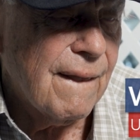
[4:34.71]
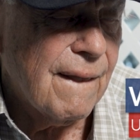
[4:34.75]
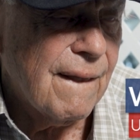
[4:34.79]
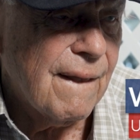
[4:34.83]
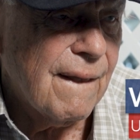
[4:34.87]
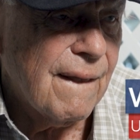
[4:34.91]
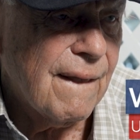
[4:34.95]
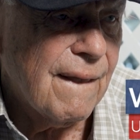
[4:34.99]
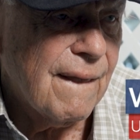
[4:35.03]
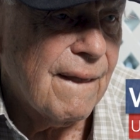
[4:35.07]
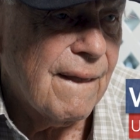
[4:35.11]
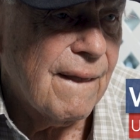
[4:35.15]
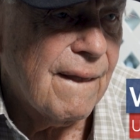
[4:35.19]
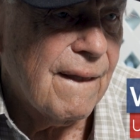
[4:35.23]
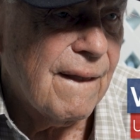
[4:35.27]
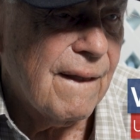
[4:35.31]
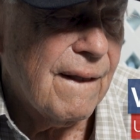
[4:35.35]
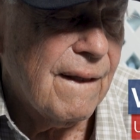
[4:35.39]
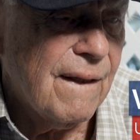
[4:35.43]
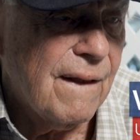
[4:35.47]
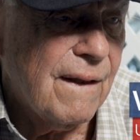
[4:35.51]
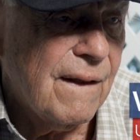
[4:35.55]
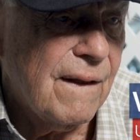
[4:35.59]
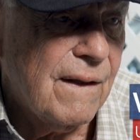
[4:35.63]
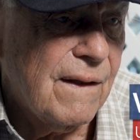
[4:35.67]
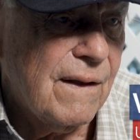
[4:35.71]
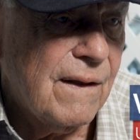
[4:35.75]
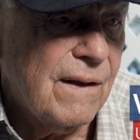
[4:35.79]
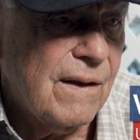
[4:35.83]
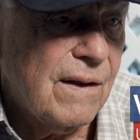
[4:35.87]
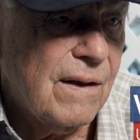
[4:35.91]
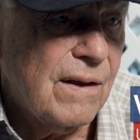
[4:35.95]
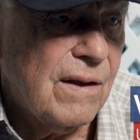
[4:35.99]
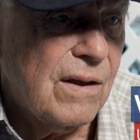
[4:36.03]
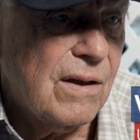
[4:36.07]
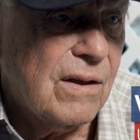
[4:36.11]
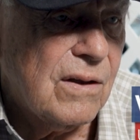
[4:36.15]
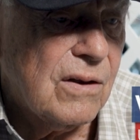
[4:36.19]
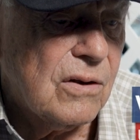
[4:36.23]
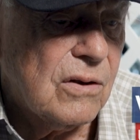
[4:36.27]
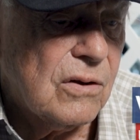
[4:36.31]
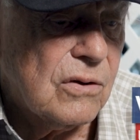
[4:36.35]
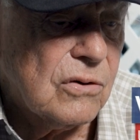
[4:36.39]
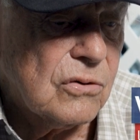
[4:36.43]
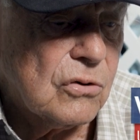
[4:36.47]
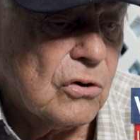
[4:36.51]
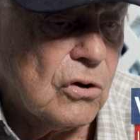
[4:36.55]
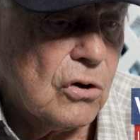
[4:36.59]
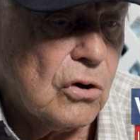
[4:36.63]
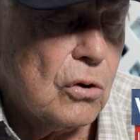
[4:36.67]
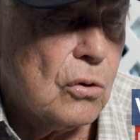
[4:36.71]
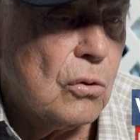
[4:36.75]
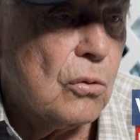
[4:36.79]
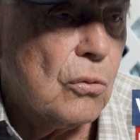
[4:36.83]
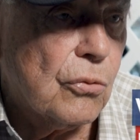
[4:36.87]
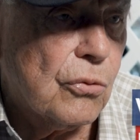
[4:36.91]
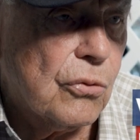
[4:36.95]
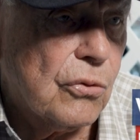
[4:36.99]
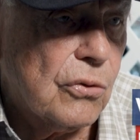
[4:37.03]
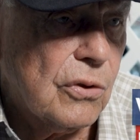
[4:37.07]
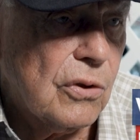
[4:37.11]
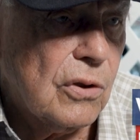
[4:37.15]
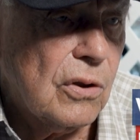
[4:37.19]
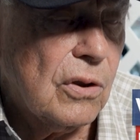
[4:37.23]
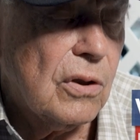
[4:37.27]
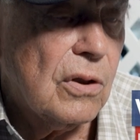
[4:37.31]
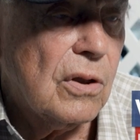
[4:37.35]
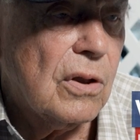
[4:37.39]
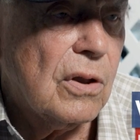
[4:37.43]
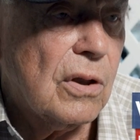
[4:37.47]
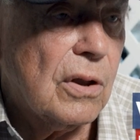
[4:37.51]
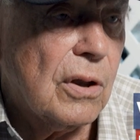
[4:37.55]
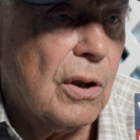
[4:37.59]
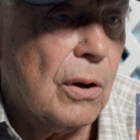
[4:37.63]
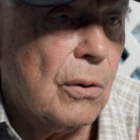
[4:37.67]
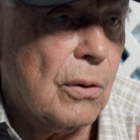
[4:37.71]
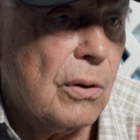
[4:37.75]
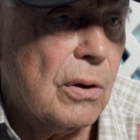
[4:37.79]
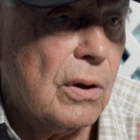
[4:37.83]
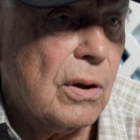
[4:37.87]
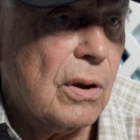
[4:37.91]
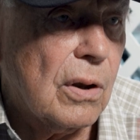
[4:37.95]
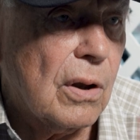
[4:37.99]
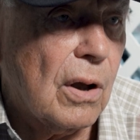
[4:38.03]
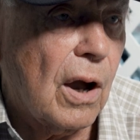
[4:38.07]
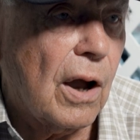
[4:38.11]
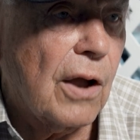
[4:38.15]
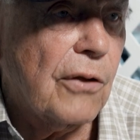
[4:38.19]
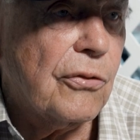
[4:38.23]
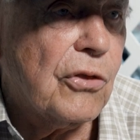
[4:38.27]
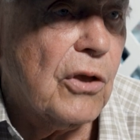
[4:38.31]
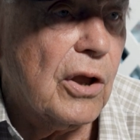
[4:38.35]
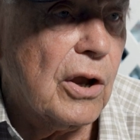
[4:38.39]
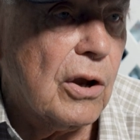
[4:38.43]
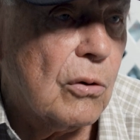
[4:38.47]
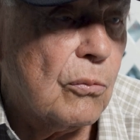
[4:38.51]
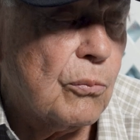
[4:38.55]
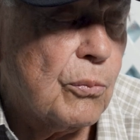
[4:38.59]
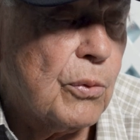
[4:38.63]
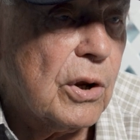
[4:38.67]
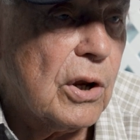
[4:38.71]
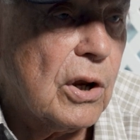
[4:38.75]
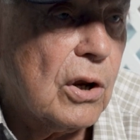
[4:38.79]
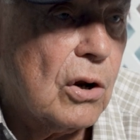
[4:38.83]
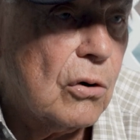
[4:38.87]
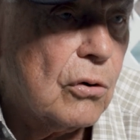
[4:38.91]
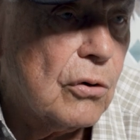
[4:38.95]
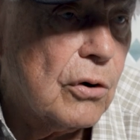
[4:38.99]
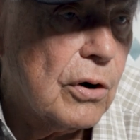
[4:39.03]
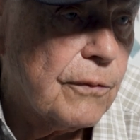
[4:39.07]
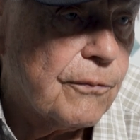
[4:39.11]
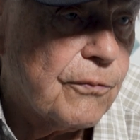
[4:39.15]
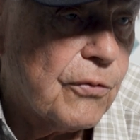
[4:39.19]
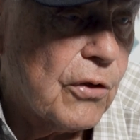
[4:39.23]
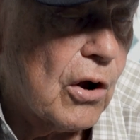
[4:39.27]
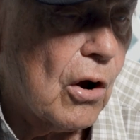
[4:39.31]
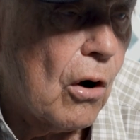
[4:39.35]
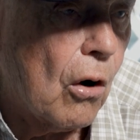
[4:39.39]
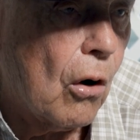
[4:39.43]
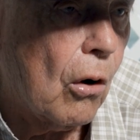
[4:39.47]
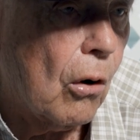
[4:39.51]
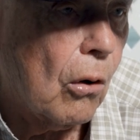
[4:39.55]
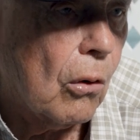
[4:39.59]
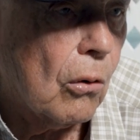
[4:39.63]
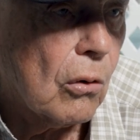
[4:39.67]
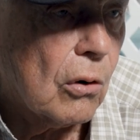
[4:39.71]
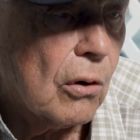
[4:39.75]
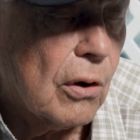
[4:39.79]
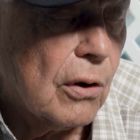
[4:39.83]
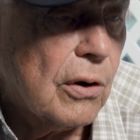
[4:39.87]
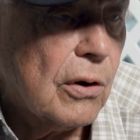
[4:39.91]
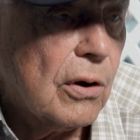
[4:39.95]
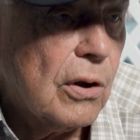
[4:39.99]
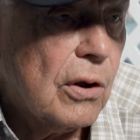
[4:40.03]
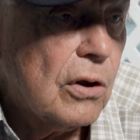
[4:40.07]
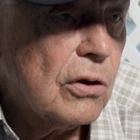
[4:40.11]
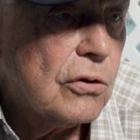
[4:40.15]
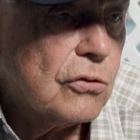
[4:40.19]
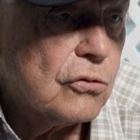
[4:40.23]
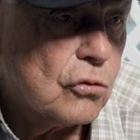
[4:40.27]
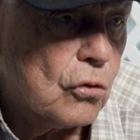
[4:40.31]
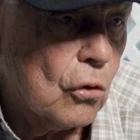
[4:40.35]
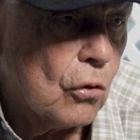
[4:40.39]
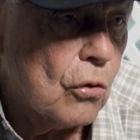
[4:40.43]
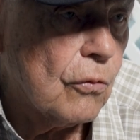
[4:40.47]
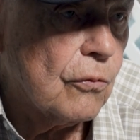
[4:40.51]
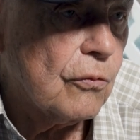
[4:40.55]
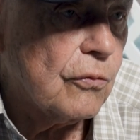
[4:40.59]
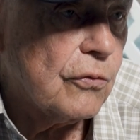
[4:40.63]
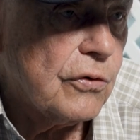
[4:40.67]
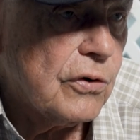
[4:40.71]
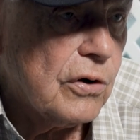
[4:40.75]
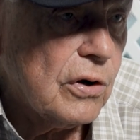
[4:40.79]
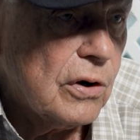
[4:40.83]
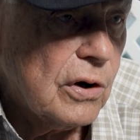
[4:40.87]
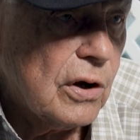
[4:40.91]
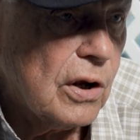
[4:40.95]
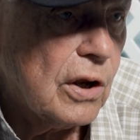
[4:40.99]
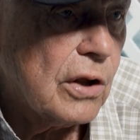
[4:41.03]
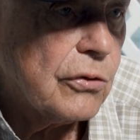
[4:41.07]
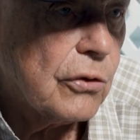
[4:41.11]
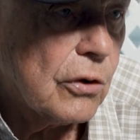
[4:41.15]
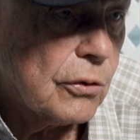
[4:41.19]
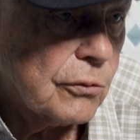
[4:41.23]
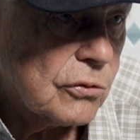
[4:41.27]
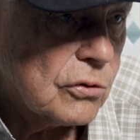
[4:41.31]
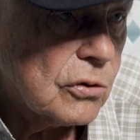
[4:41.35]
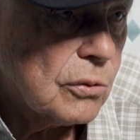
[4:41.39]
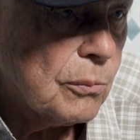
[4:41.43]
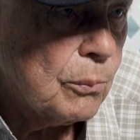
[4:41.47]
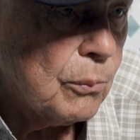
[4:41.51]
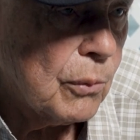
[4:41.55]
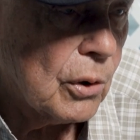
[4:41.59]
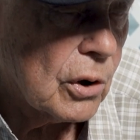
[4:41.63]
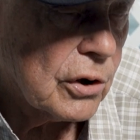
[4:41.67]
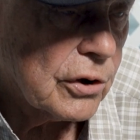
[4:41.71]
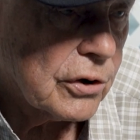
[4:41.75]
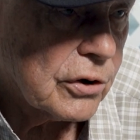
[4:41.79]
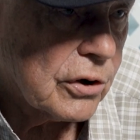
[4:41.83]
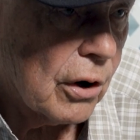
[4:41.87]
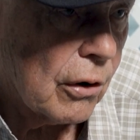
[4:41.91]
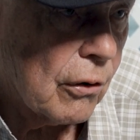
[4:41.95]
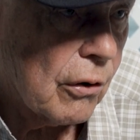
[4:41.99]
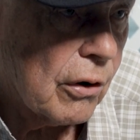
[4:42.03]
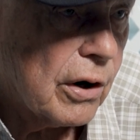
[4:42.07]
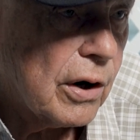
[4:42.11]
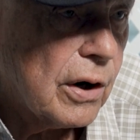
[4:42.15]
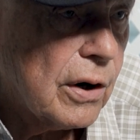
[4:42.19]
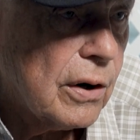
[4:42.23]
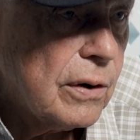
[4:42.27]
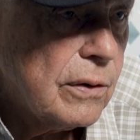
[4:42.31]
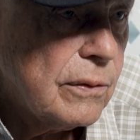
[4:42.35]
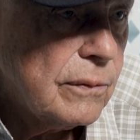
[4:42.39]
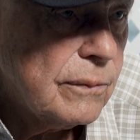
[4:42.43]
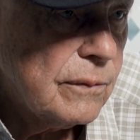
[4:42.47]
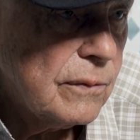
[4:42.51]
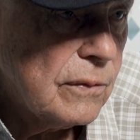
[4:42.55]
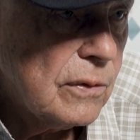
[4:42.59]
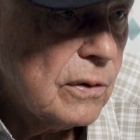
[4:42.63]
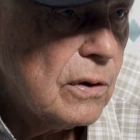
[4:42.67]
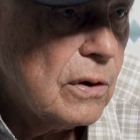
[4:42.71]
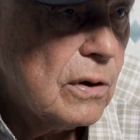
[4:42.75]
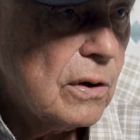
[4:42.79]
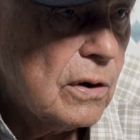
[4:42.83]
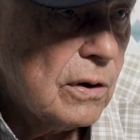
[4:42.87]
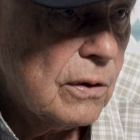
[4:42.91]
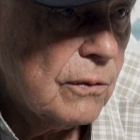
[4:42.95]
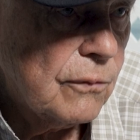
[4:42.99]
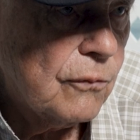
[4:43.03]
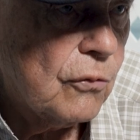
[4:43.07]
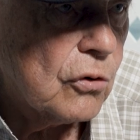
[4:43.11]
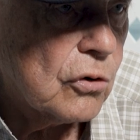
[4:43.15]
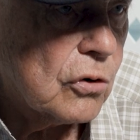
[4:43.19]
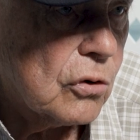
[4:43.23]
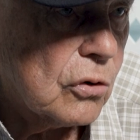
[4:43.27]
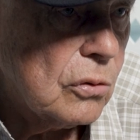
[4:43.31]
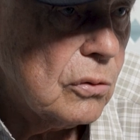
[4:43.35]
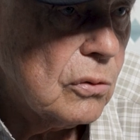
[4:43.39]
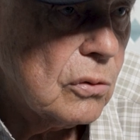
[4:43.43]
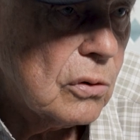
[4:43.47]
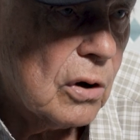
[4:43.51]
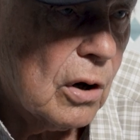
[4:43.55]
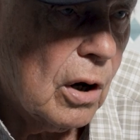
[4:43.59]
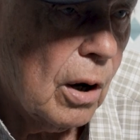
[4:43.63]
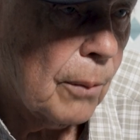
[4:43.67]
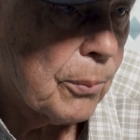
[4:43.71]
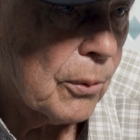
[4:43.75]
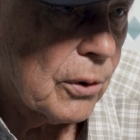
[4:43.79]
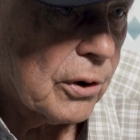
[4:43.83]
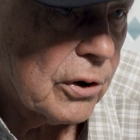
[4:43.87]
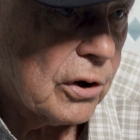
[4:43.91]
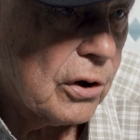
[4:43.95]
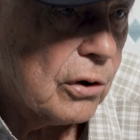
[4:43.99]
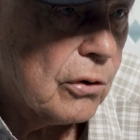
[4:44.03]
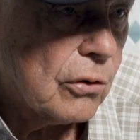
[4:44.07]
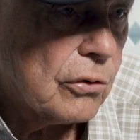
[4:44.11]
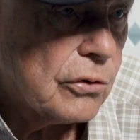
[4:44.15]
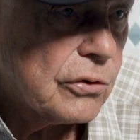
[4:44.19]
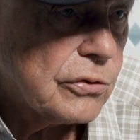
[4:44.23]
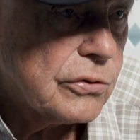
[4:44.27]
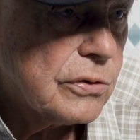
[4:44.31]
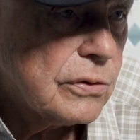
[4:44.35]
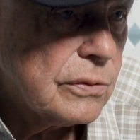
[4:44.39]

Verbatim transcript: today? The youth? To the young kids I think it would be good if they all served in the military for a couple of years